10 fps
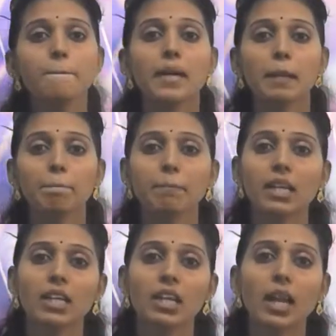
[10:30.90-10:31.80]

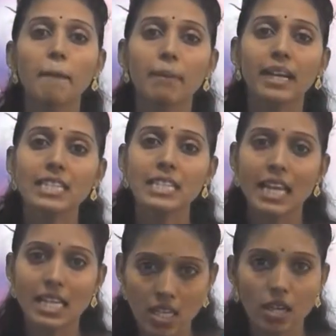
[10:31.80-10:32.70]
perpendicular
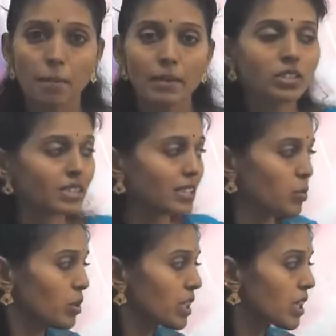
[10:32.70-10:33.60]
bisector, because
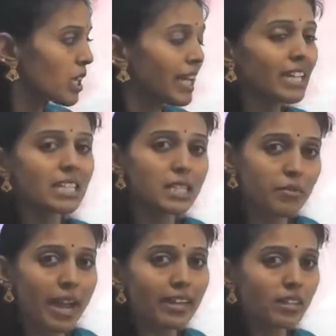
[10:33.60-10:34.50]
this vertical line is
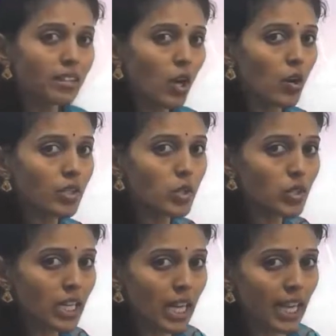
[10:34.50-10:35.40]
dividing the
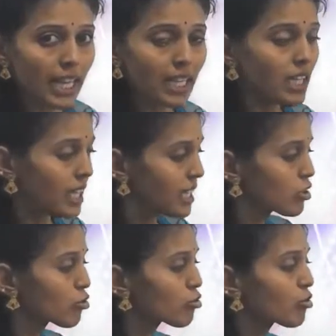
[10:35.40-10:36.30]
horizontal line
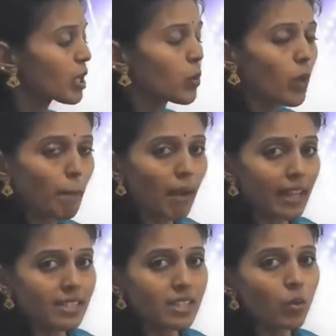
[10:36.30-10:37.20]
into two equal
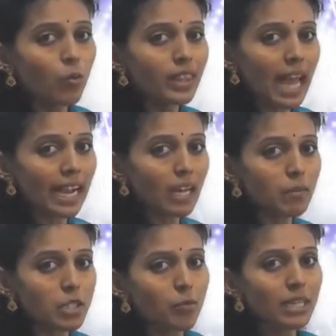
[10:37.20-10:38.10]
parts with
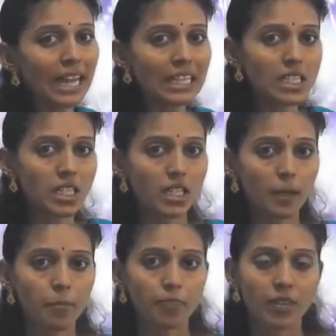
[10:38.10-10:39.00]
angle measurement 90
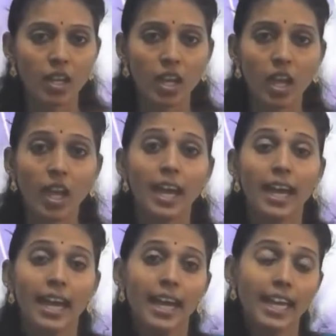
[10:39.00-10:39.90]
degree.
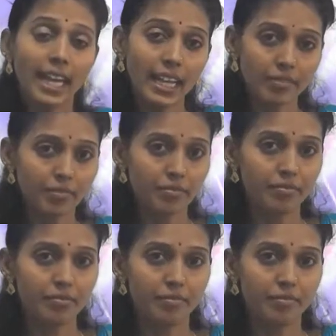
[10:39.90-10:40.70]
If